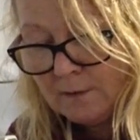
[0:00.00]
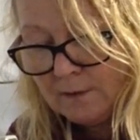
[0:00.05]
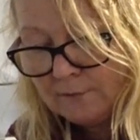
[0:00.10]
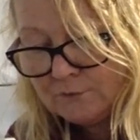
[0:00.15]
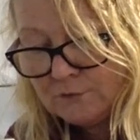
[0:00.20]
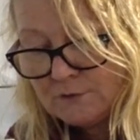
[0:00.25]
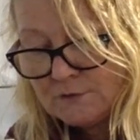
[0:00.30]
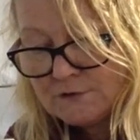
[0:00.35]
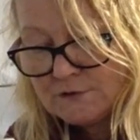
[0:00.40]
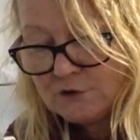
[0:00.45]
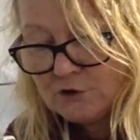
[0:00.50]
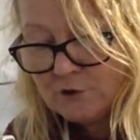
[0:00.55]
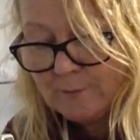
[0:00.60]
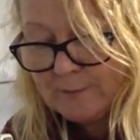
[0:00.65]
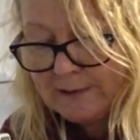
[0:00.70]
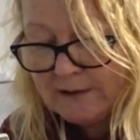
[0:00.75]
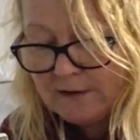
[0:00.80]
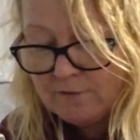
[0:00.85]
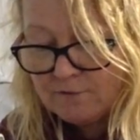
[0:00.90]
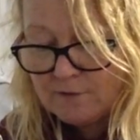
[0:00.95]
I've done so
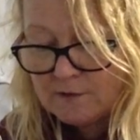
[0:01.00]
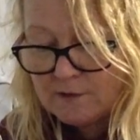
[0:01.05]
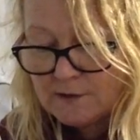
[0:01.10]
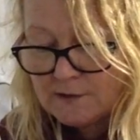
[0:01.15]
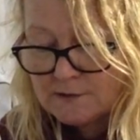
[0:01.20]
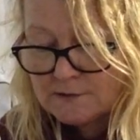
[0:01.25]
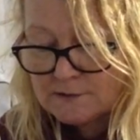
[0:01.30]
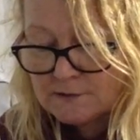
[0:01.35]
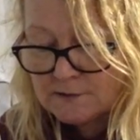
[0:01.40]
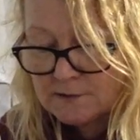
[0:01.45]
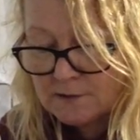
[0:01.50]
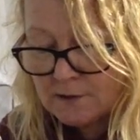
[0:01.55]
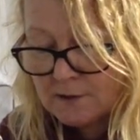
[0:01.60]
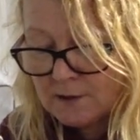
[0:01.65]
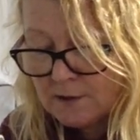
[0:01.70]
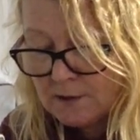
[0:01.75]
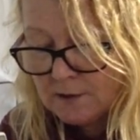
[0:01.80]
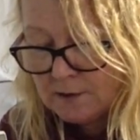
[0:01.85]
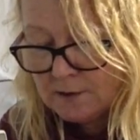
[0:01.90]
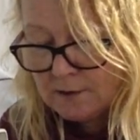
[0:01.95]
many of these,
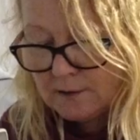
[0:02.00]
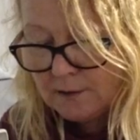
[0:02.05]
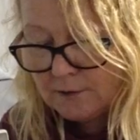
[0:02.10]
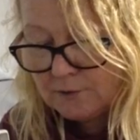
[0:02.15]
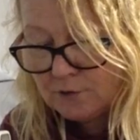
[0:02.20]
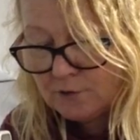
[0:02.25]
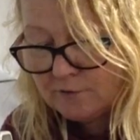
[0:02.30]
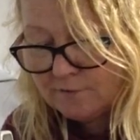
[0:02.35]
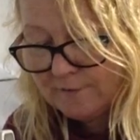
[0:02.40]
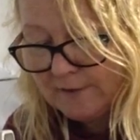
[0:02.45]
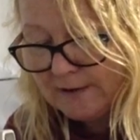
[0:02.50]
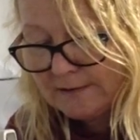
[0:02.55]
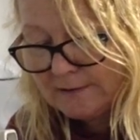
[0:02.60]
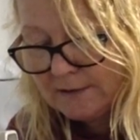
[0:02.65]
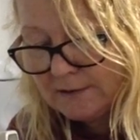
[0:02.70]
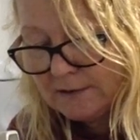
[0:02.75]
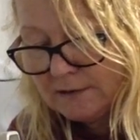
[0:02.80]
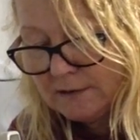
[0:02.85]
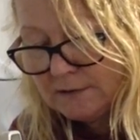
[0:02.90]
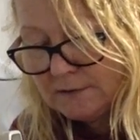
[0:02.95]
I don't find
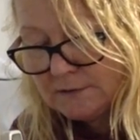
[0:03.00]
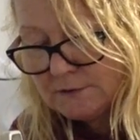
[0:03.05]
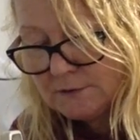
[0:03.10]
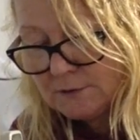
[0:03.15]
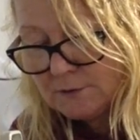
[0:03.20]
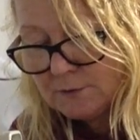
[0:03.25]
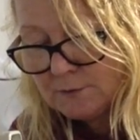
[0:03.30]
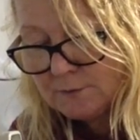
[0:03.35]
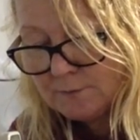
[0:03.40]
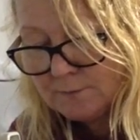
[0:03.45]
I need to.